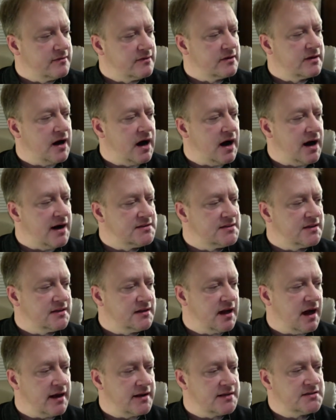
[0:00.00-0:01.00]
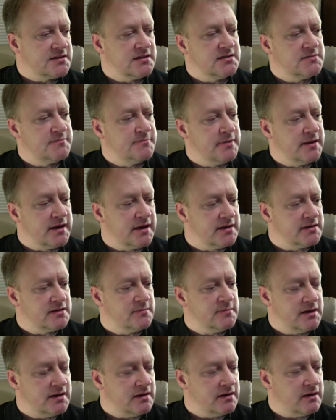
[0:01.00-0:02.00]
gods and goddesses begin to
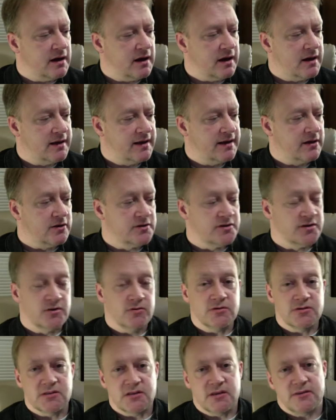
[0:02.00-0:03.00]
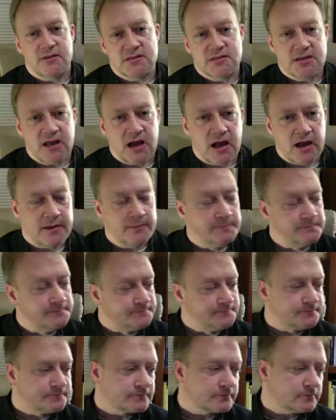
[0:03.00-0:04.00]
be introduced at this time.
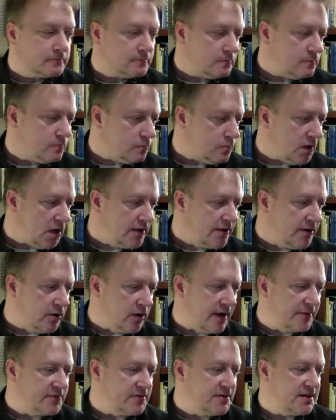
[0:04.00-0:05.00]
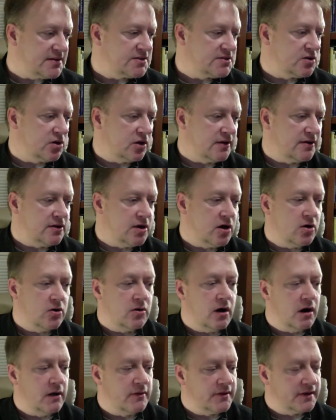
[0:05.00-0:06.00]
You don't have to necessarily know
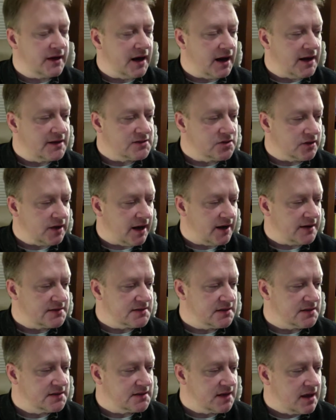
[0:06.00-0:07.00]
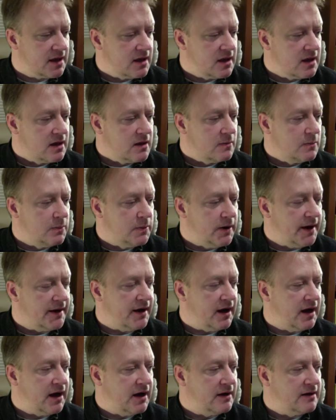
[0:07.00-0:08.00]
all the gods or goddesses, but
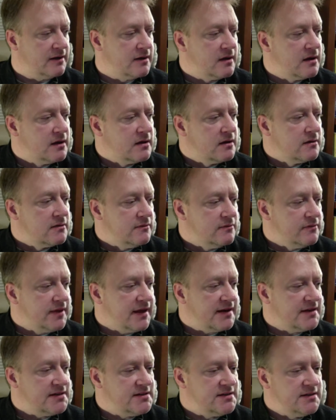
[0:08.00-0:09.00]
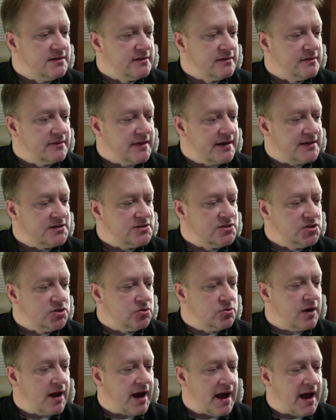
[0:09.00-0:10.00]
they
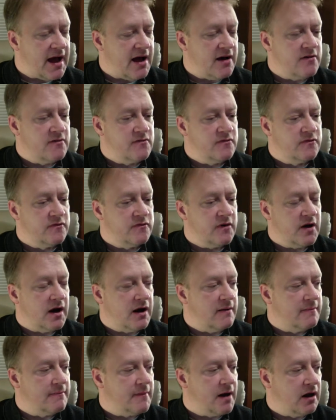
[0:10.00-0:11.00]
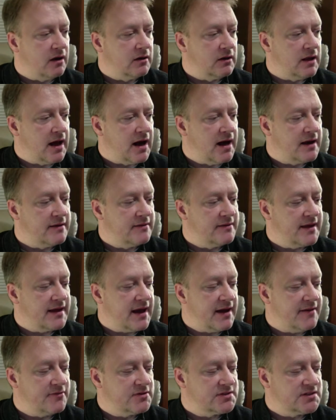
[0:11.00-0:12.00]
do have a lot. They
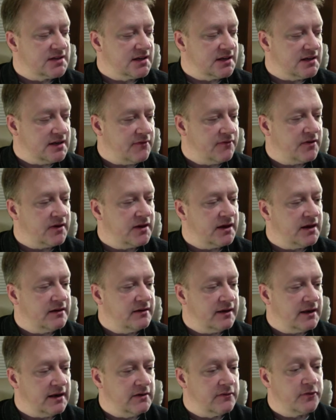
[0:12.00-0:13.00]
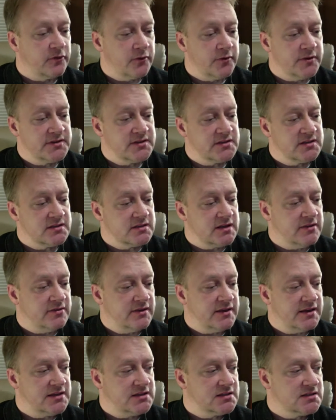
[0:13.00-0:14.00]
have a significant influence in
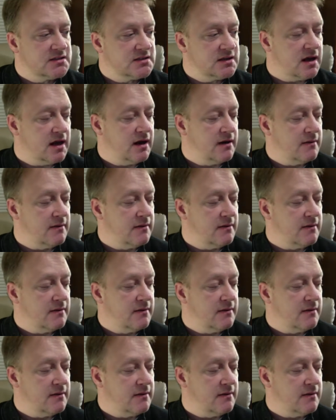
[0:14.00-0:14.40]
these